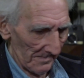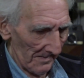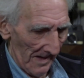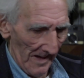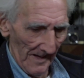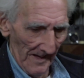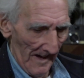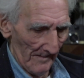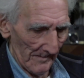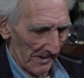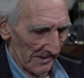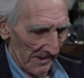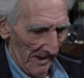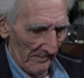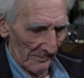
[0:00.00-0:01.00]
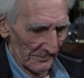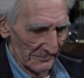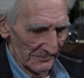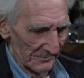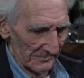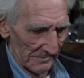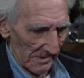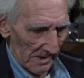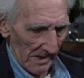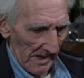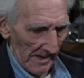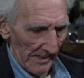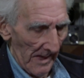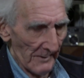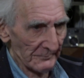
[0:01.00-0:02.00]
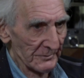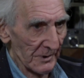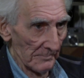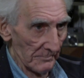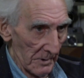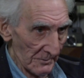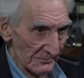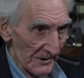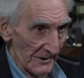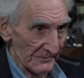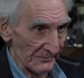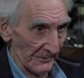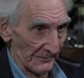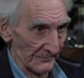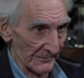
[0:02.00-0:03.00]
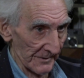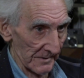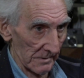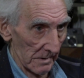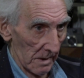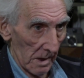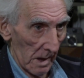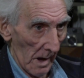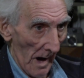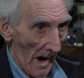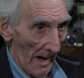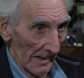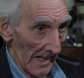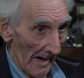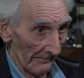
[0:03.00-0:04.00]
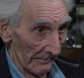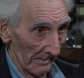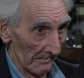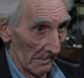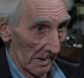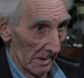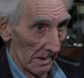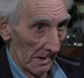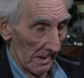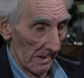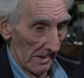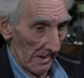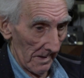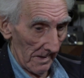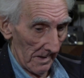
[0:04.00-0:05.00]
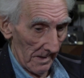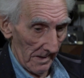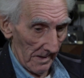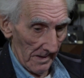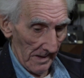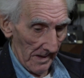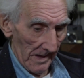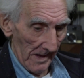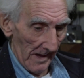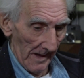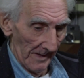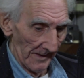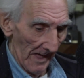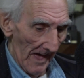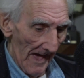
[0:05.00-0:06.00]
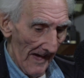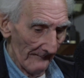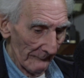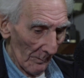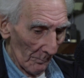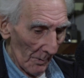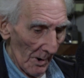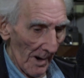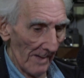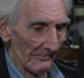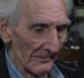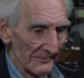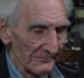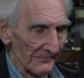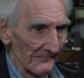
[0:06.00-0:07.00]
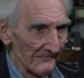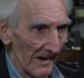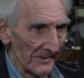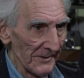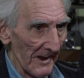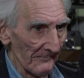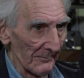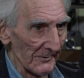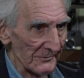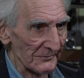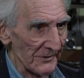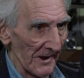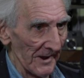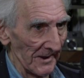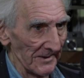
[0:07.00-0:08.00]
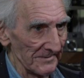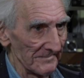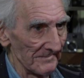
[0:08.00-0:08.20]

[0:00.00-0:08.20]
I mean, they was musicians, all of them. And every one was from a different state.